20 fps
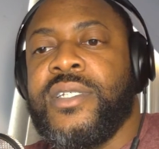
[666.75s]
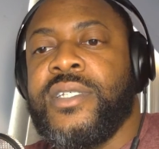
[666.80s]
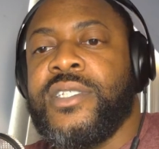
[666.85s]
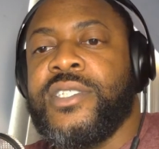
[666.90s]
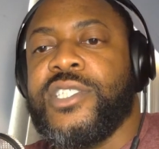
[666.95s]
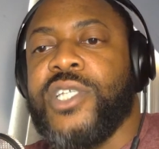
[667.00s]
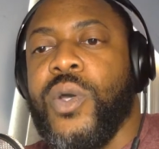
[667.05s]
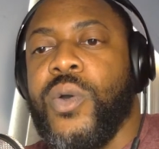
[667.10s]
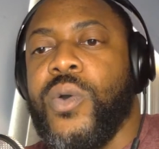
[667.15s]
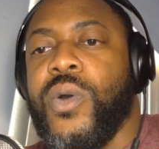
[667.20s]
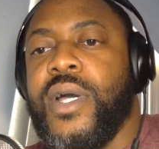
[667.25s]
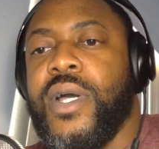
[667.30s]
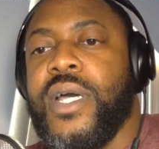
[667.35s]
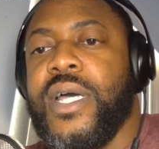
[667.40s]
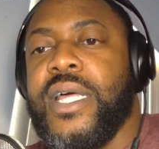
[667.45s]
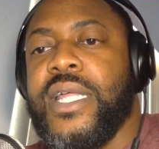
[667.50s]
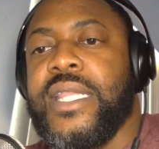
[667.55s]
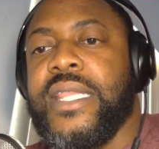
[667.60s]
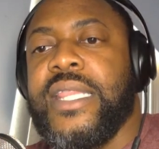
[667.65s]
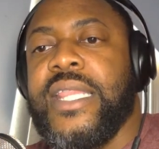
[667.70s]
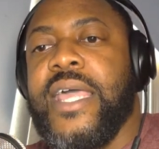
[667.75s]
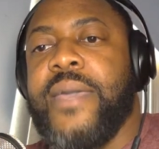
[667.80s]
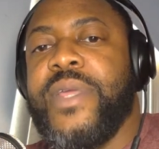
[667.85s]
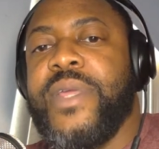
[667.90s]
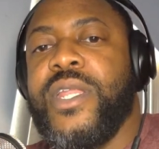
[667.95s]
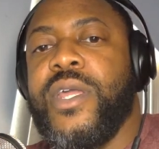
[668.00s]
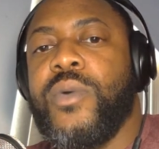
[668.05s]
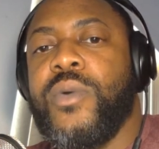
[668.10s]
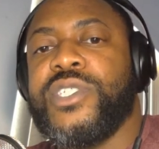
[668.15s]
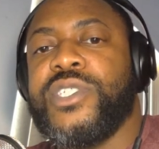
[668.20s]
So let me
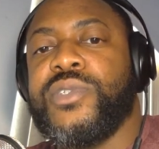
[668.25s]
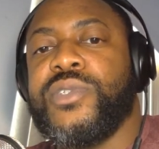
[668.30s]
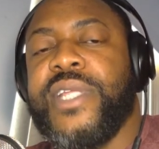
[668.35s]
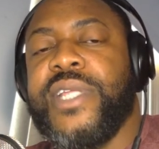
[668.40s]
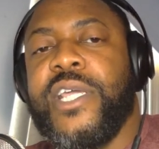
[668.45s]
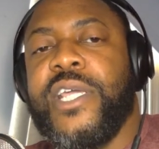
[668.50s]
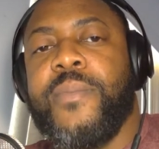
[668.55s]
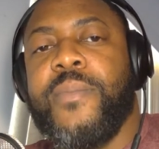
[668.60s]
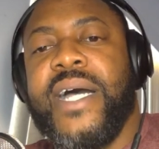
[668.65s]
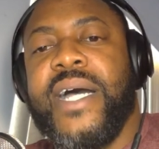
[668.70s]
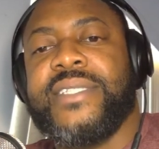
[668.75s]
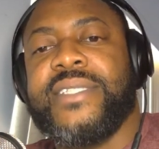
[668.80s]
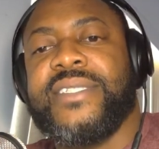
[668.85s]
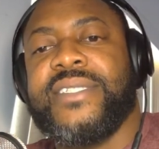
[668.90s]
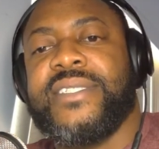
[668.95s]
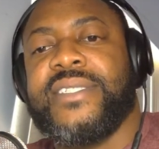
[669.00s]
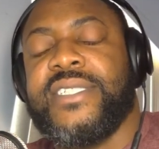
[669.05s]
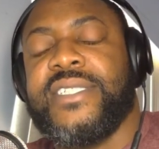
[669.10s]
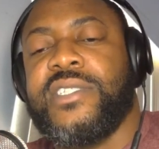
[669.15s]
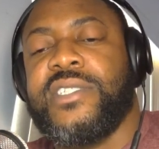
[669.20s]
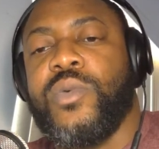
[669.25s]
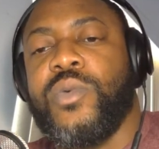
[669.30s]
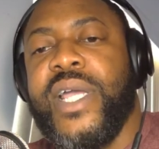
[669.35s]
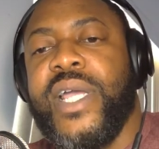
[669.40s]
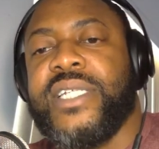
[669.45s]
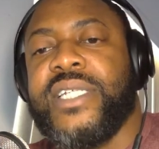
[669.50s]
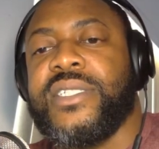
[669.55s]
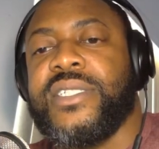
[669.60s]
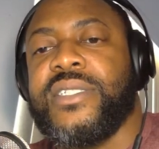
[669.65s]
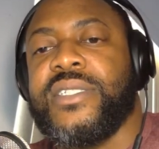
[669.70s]
know what you think about this
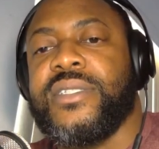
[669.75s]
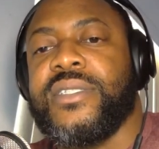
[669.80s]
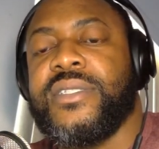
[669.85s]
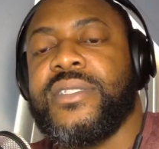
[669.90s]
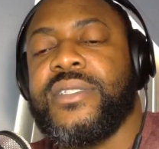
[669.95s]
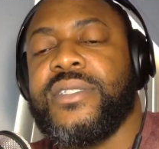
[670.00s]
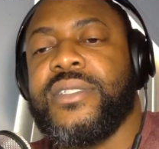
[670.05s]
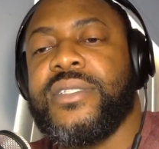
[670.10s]
situation.